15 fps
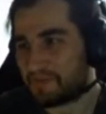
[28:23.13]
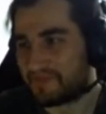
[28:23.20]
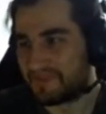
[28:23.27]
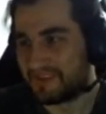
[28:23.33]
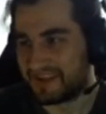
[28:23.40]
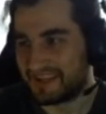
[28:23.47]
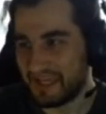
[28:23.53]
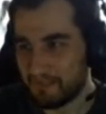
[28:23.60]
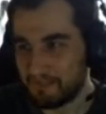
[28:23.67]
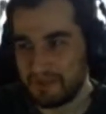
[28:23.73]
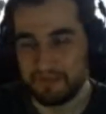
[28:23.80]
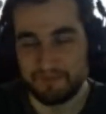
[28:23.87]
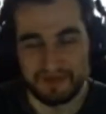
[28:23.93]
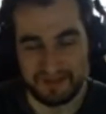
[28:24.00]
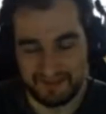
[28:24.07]

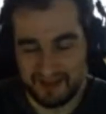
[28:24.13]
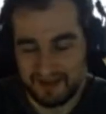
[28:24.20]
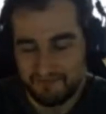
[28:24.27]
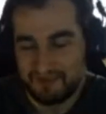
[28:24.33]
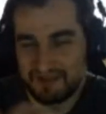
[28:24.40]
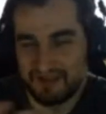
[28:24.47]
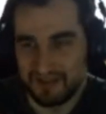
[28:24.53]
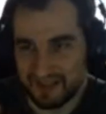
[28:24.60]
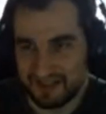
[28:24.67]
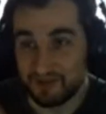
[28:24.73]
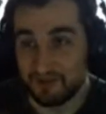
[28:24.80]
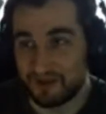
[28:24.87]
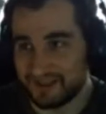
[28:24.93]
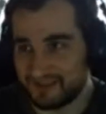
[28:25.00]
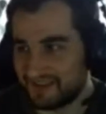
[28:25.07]
gameplay. But obviously, like,
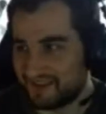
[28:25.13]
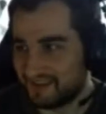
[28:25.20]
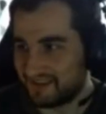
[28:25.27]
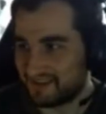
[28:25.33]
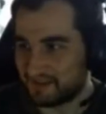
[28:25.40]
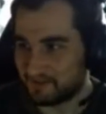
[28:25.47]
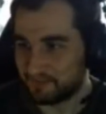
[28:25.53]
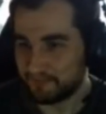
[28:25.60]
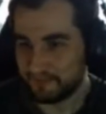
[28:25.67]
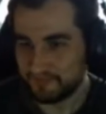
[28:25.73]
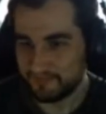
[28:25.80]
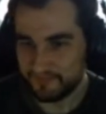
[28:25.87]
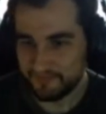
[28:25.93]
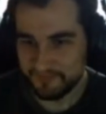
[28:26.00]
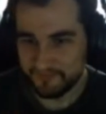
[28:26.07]
you get the idea.
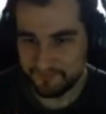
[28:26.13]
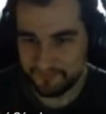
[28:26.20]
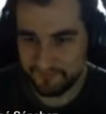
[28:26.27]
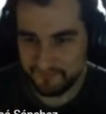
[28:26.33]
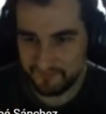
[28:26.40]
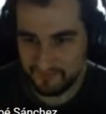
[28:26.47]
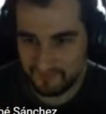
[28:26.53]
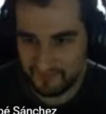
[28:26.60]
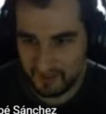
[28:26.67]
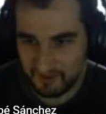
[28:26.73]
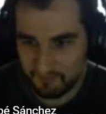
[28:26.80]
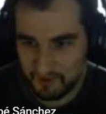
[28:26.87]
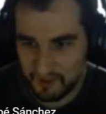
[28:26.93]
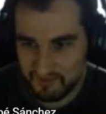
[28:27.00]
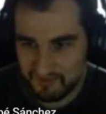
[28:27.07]

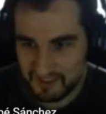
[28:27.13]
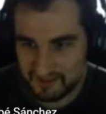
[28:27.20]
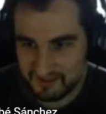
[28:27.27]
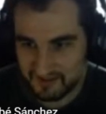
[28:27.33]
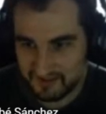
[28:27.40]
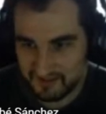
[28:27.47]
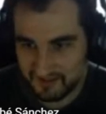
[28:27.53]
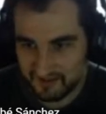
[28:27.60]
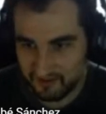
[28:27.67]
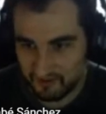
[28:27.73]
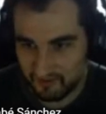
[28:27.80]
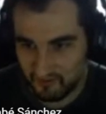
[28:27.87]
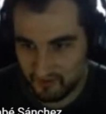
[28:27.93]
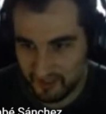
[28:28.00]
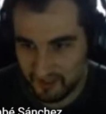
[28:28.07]
Pretty much their
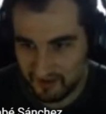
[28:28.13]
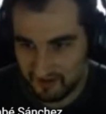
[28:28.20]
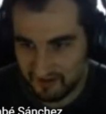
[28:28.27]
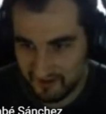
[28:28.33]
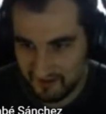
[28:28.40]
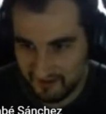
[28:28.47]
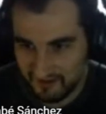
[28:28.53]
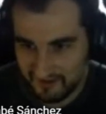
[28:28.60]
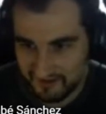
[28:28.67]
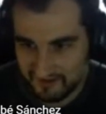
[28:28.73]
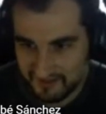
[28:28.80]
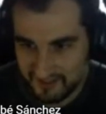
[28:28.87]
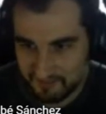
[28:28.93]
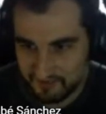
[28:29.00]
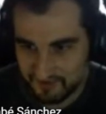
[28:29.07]
on rail
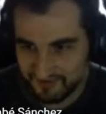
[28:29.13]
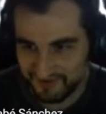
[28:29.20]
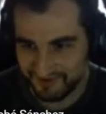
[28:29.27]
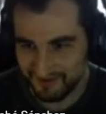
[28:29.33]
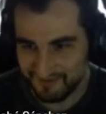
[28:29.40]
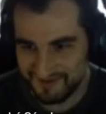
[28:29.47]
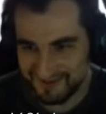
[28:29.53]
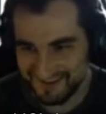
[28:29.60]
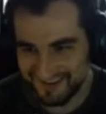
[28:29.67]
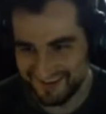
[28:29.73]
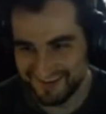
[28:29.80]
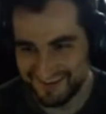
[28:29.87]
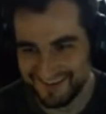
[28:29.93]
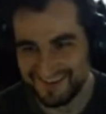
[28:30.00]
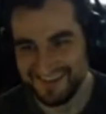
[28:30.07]
chapter from
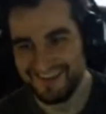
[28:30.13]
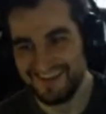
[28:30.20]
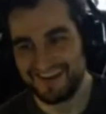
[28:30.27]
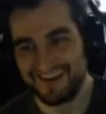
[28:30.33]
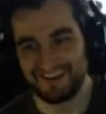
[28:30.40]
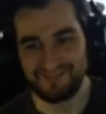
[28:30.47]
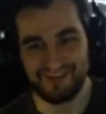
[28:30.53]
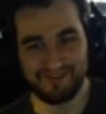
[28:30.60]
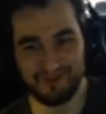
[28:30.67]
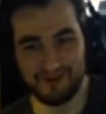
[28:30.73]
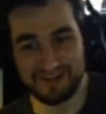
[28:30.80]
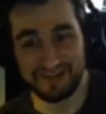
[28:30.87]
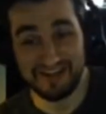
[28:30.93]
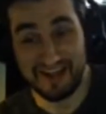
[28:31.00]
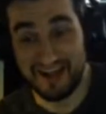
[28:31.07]
Half-Life
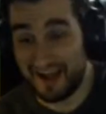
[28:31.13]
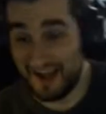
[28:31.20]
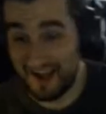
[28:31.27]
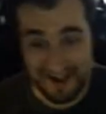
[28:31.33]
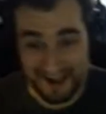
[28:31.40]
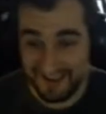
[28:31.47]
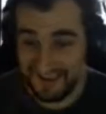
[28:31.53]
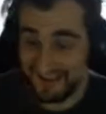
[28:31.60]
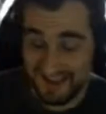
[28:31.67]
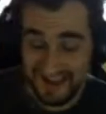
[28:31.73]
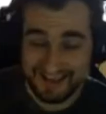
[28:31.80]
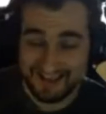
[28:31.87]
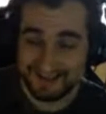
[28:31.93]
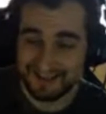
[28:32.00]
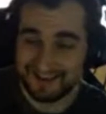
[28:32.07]
1.
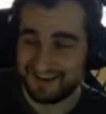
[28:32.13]
I